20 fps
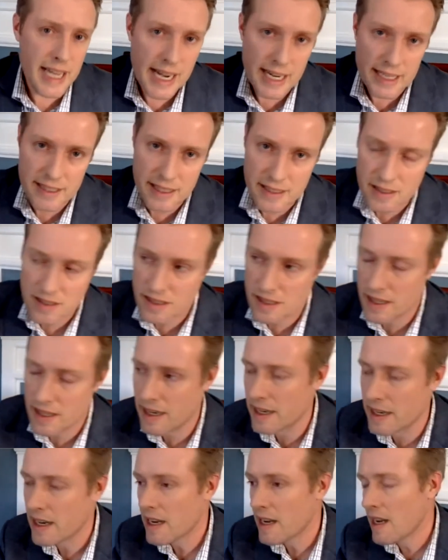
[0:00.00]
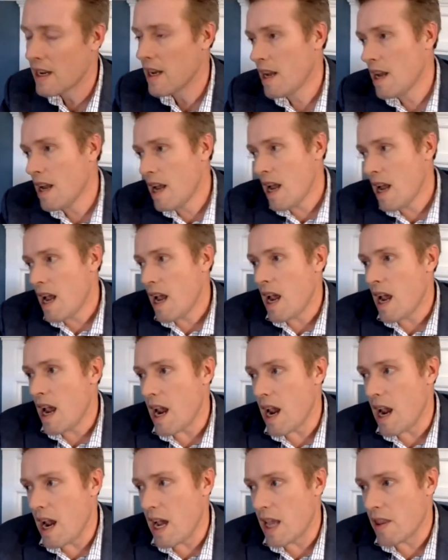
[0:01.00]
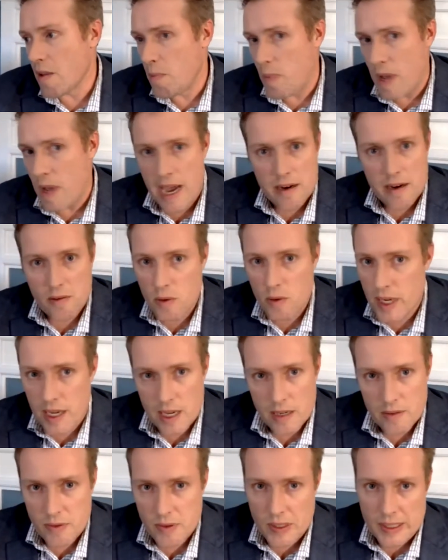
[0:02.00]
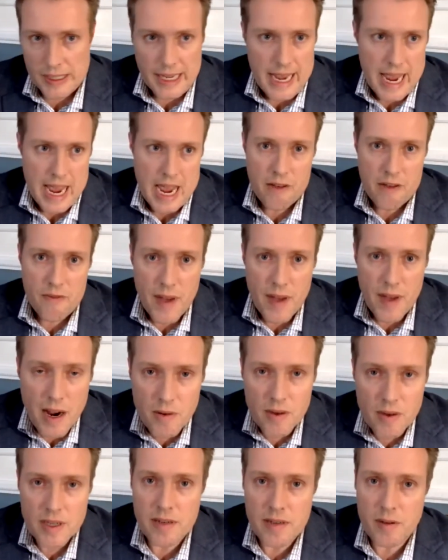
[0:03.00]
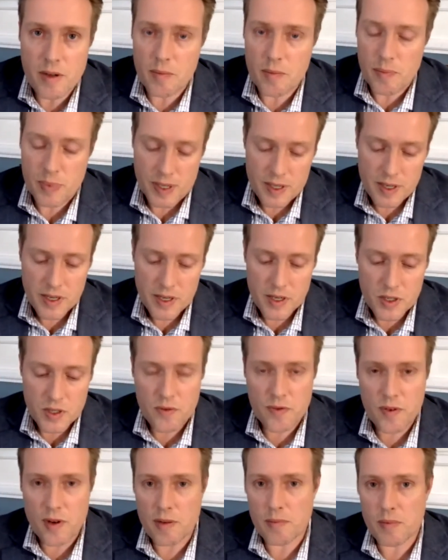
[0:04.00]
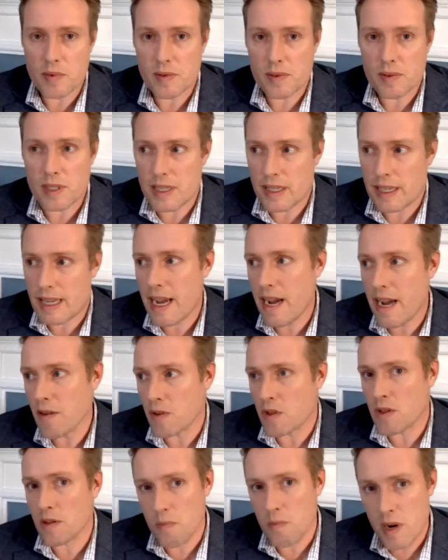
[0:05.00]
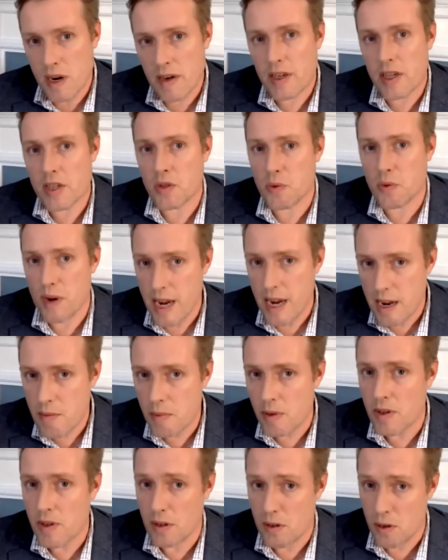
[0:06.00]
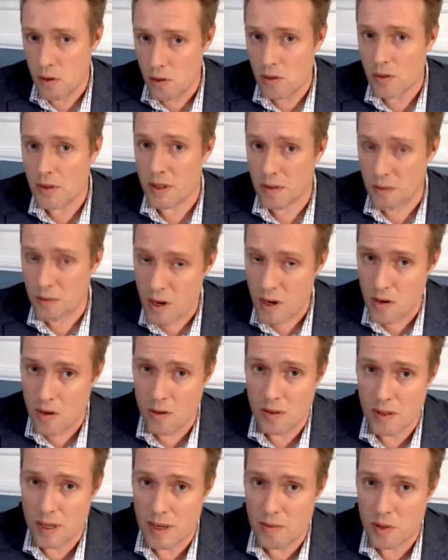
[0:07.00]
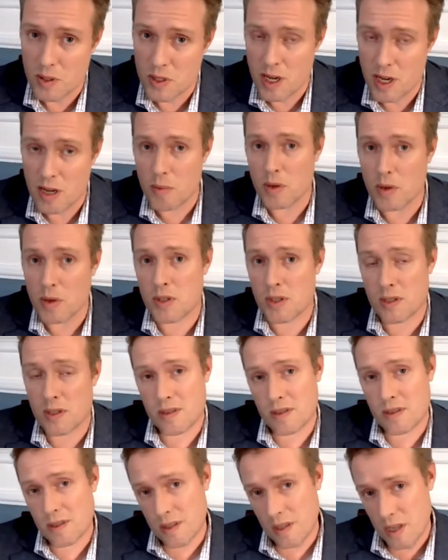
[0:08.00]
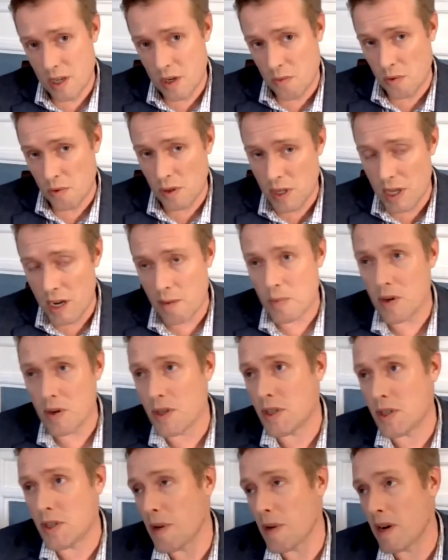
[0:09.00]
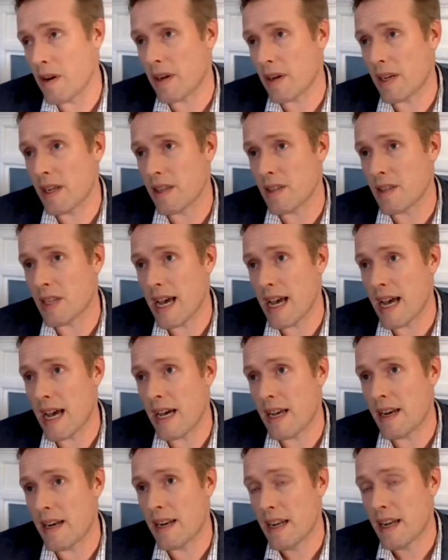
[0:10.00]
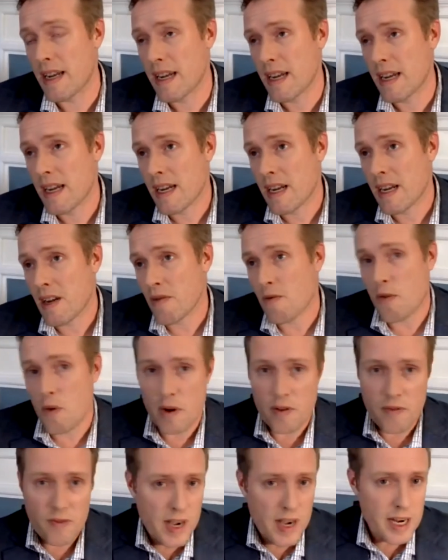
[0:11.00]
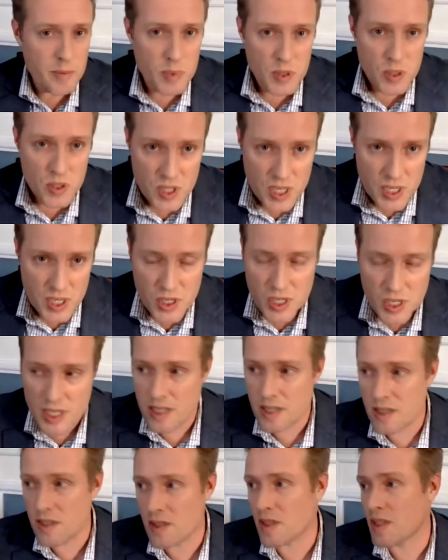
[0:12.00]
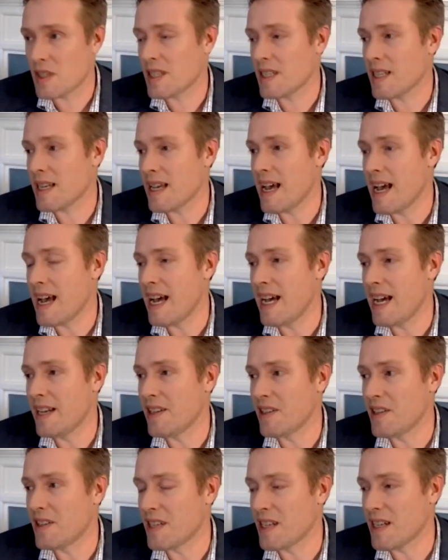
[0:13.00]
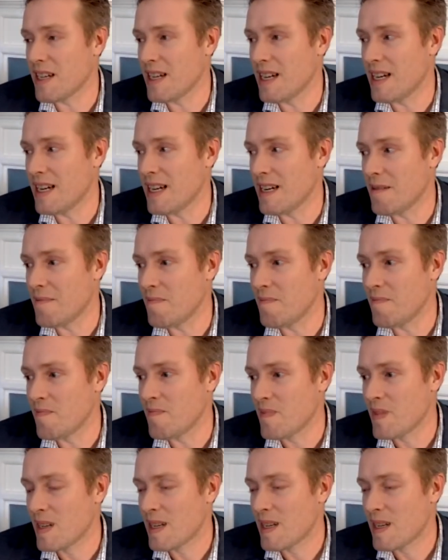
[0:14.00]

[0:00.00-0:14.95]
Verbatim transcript: tactics today. And the battle went on for like a half hour, it appears from the accounts. So the Americans were able to hold their own. It was almost equal numbers. Americans had fortified positions as um,